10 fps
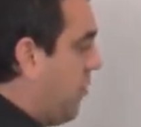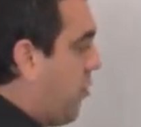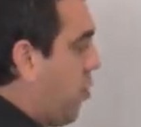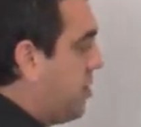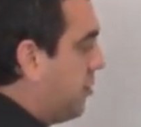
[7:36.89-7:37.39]

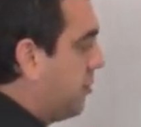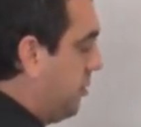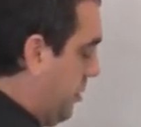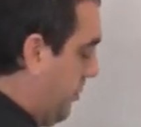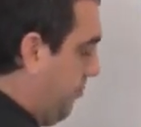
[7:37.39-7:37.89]
forms
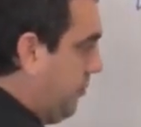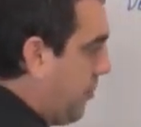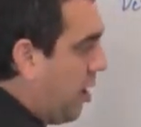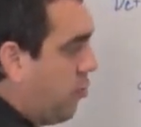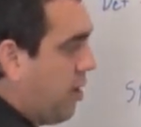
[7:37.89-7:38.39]

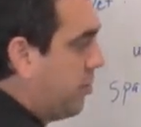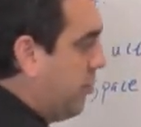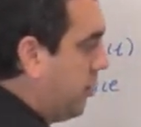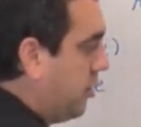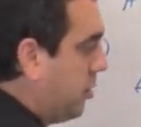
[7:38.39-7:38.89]
a
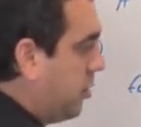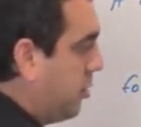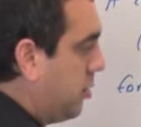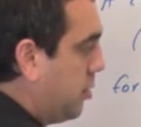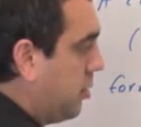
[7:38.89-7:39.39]
one-parameter
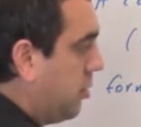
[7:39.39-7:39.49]
group